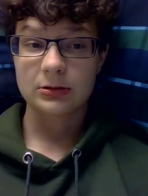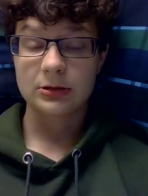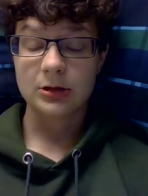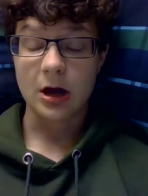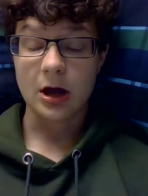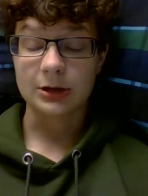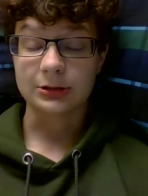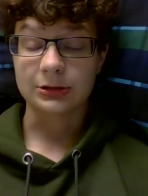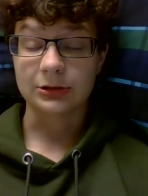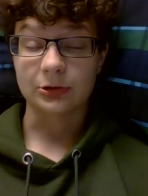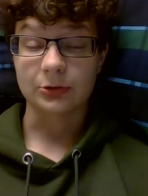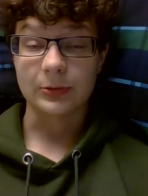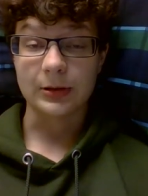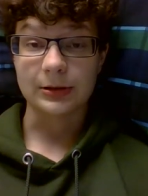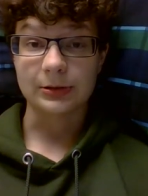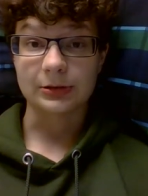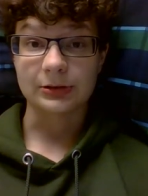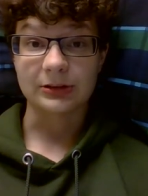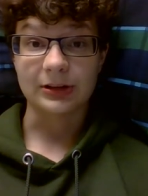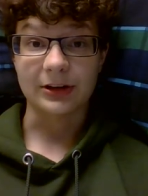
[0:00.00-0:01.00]
God knows
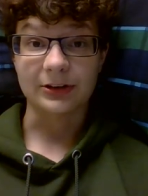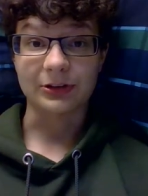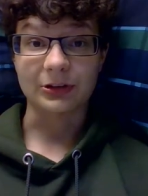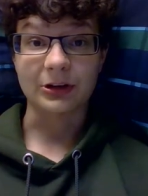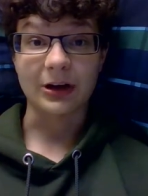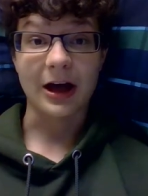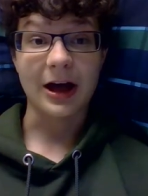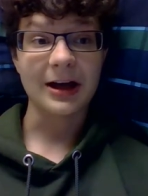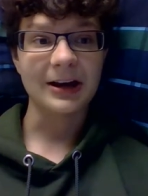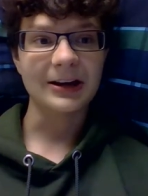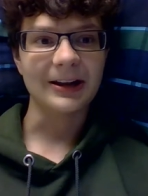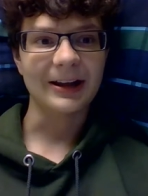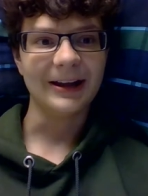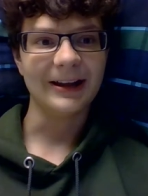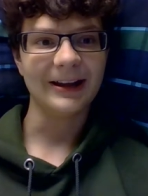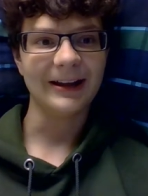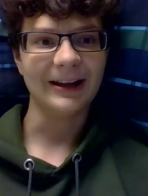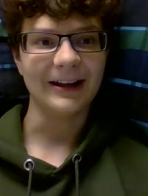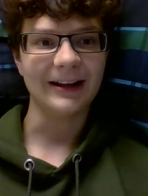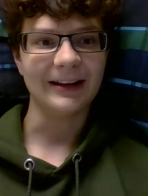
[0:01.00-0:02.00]
whether it does or not.
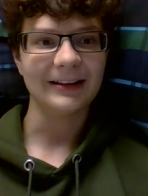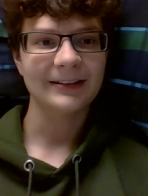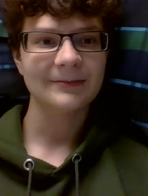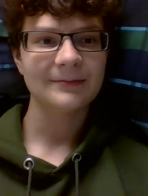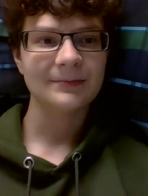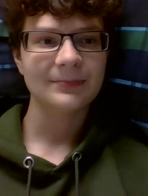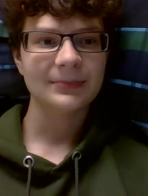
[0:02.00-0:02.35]
Ha.